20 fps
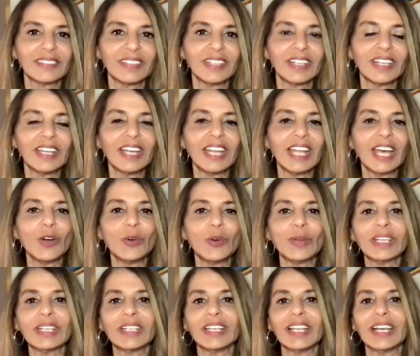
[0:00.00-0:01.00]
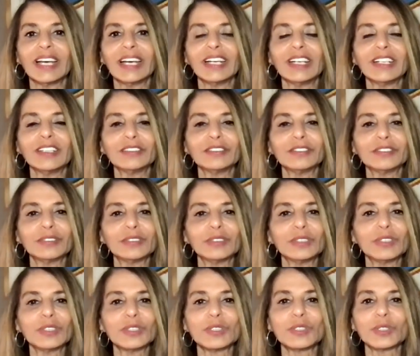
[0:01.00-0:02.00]
allowing love
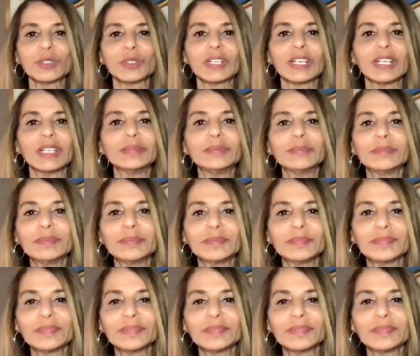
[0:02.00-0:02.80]
to come